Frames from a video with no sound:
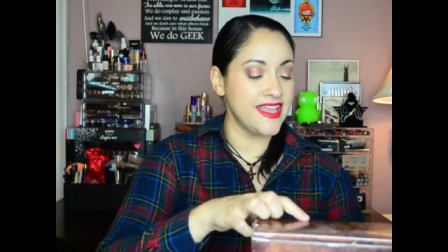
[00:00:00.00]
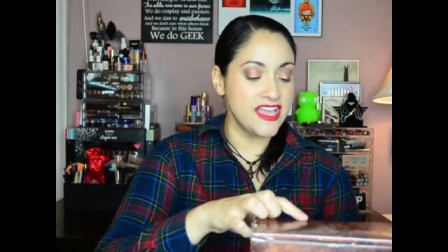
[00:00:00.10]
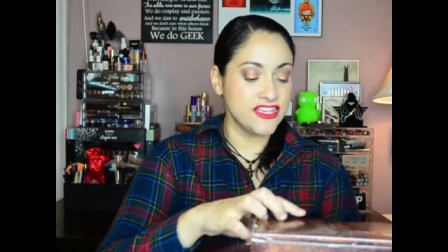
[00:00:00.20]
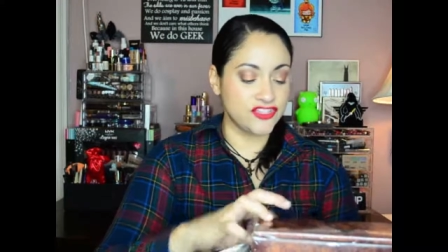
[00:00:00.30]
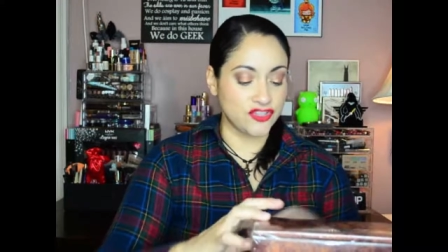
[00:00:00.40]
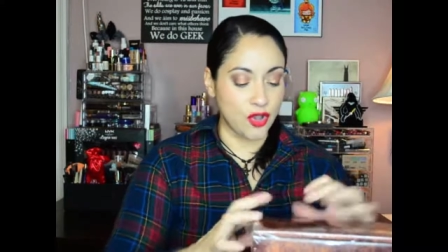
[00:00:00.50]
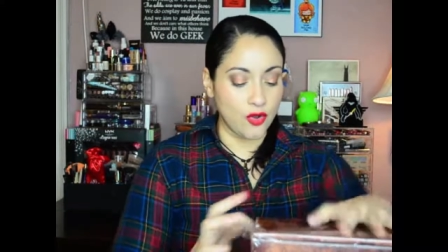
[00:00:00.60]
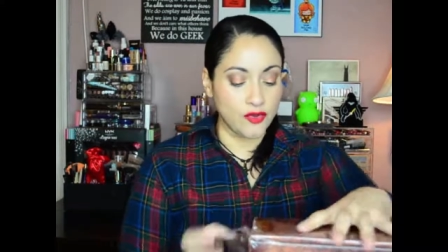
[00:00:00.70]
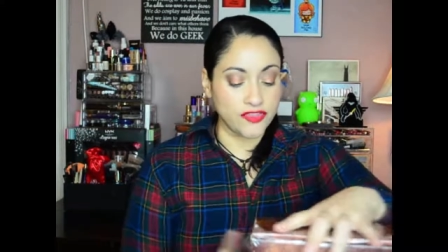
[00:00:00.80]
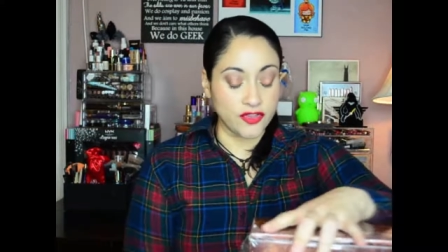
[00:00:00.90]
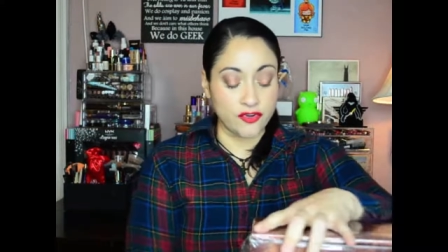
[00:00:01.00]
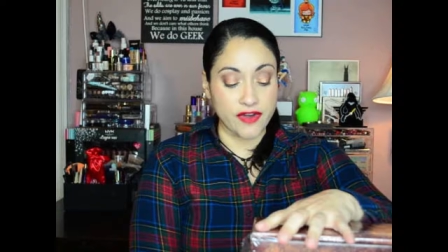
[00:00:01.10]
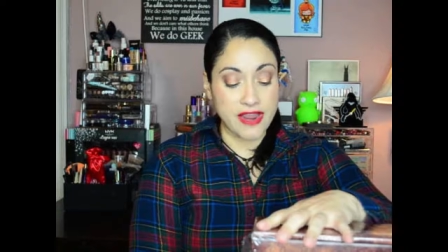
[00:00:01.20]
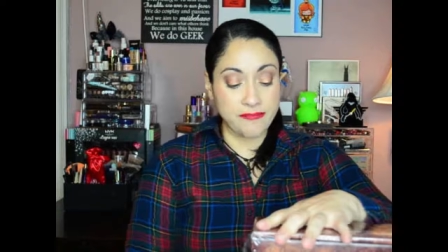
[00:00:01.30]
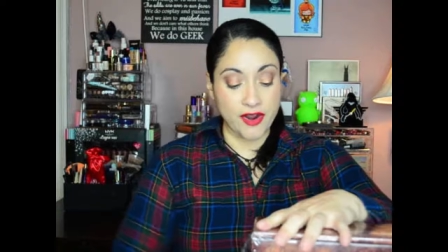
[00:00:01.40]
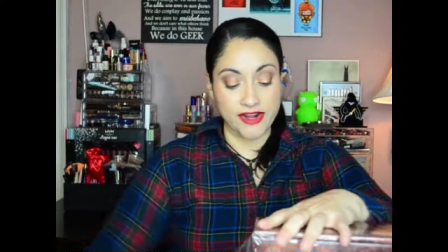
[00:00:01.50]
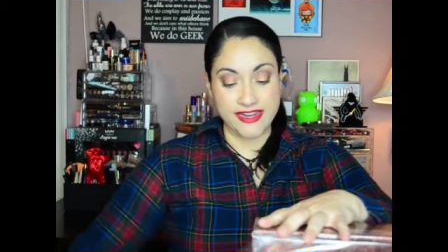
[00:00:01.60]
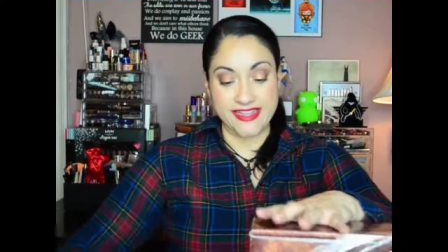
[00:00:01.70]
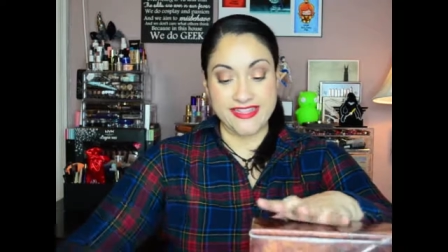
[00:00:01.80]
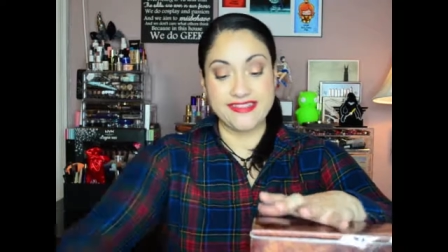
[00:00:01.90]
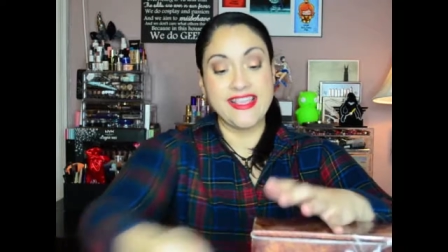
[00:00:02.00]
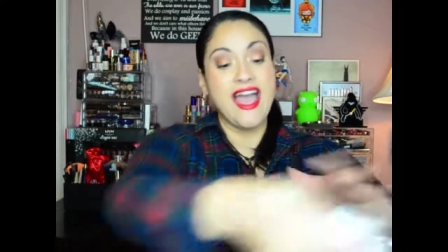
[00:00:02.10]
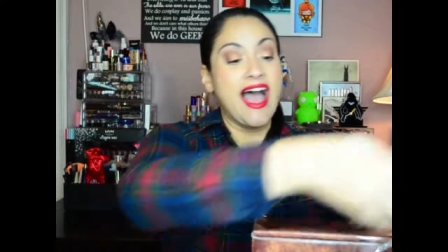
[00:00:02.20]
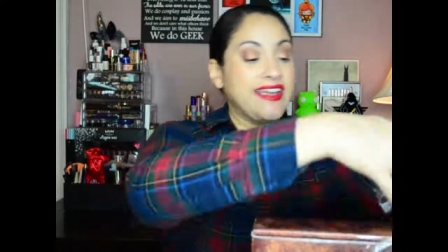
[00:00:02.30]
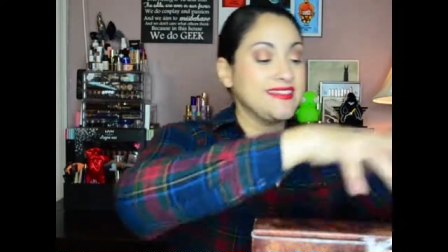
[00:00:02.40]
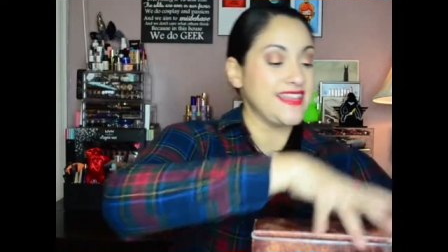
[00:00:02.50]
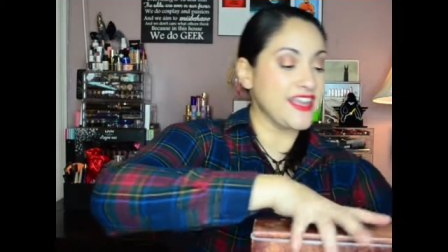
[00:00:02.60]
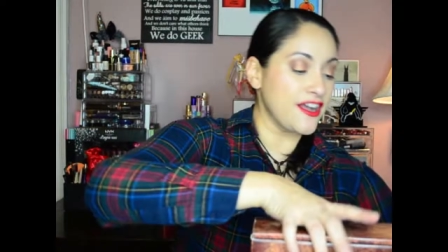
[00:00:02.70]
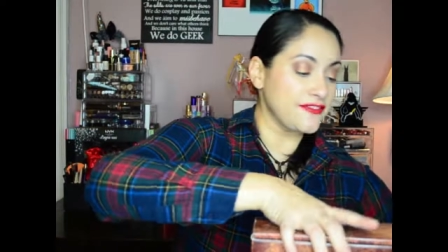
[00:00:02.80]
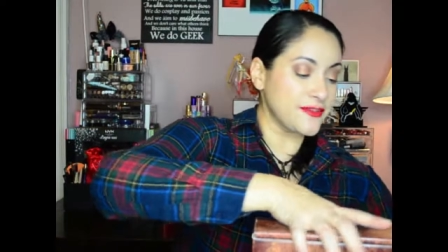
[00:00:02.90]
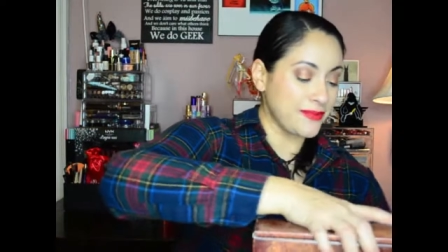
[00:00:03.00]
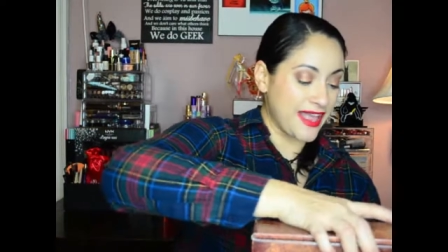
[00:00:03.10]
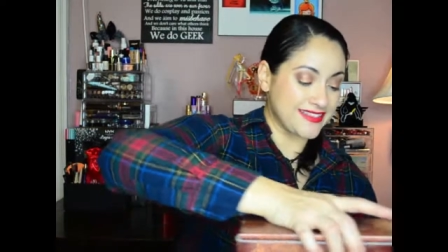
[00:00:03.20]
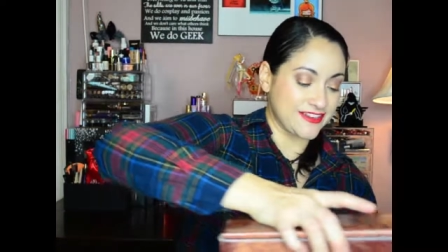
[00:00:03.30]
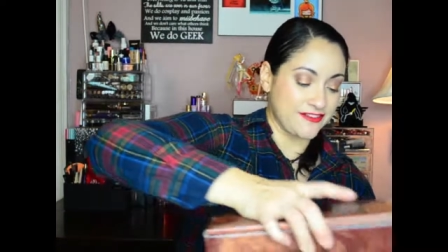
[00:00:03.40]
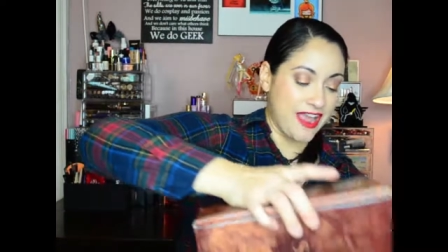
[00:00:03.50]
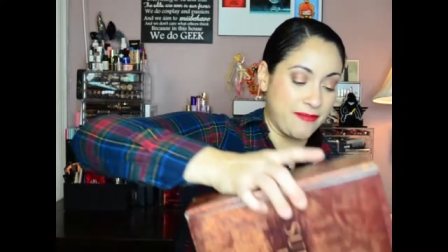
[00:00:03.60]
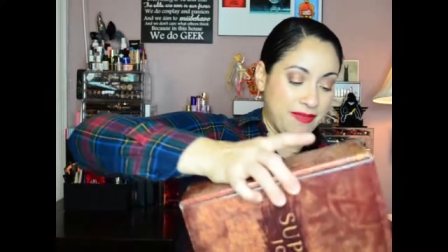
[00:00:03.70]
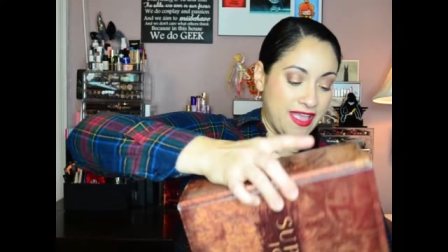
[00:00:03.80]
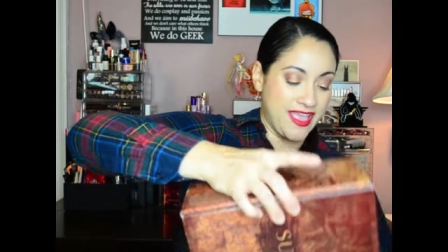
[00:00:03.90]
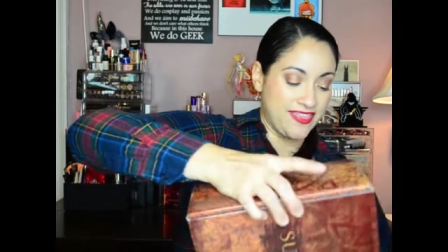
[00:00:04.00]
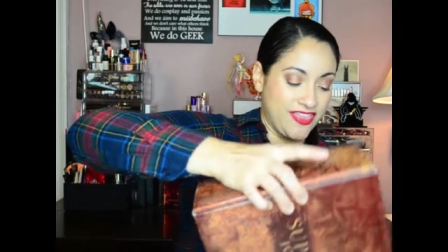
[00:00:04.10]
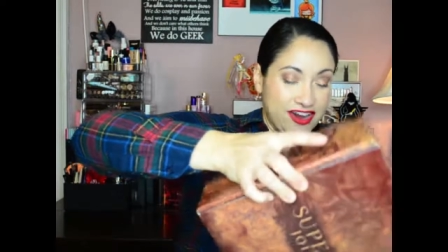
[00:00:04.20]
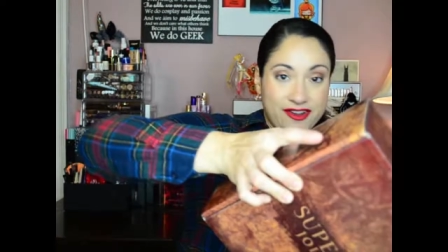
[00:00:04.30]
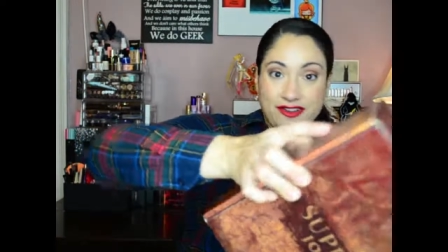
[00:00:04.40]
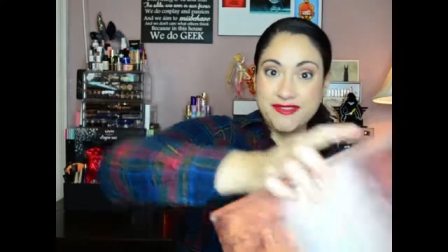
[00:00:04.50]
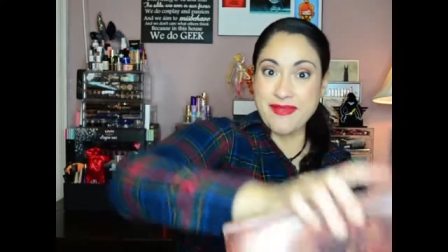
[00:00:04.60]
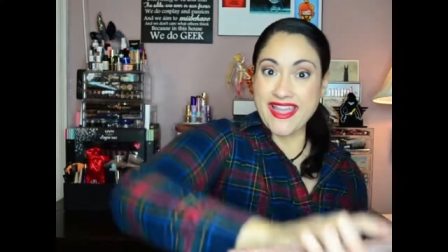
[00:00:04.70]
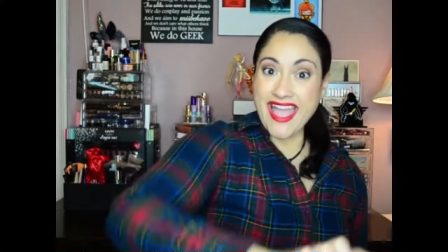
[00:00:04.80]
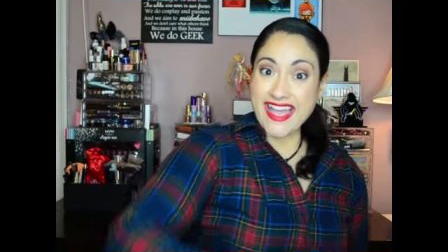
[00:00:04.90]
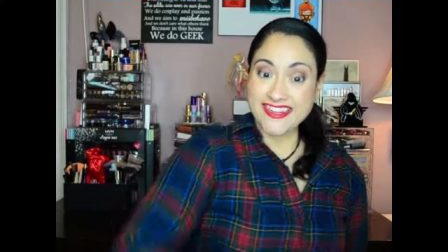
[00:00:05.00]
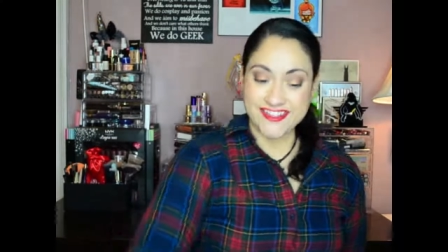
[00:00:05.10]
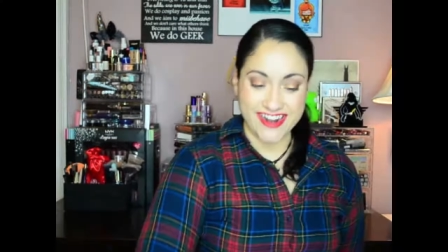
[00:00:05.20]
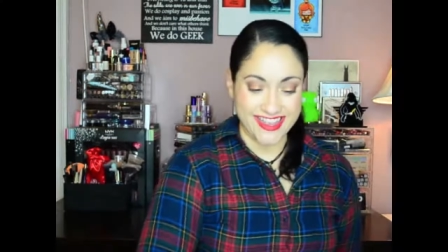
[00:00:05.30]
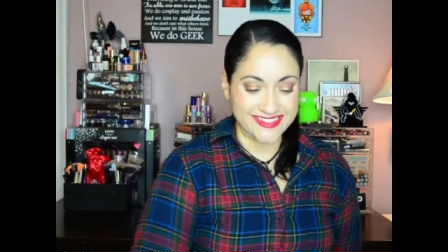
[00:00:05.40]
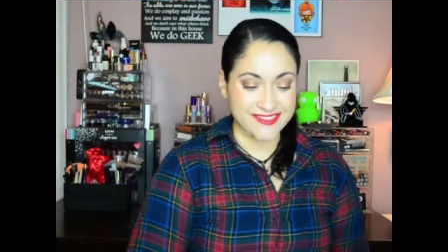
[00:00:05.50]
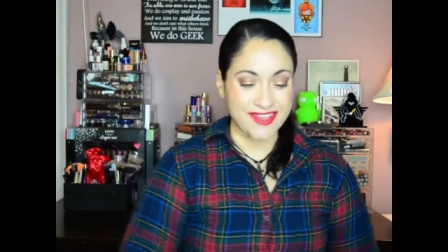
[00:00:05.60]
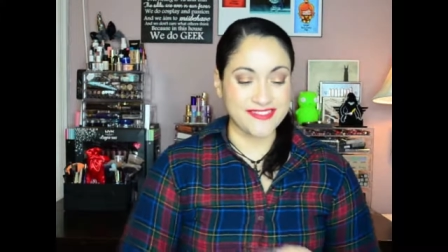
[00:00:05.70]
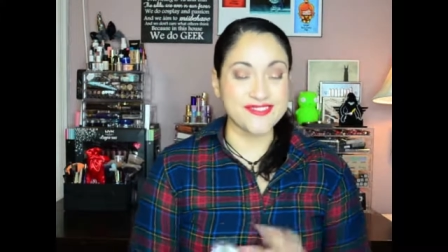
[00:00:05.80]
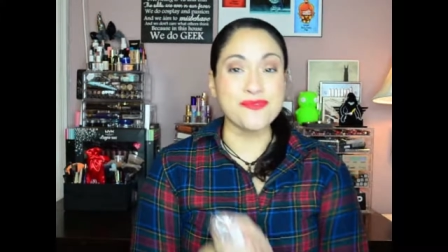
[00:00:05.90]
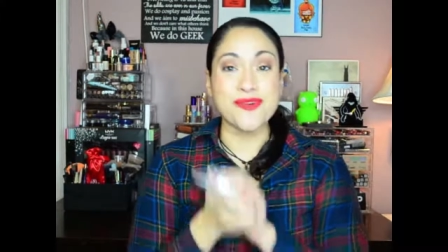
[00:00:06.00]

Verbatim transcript: So the great part is I can take off the plastic wrap and there goes my address. So I don't have to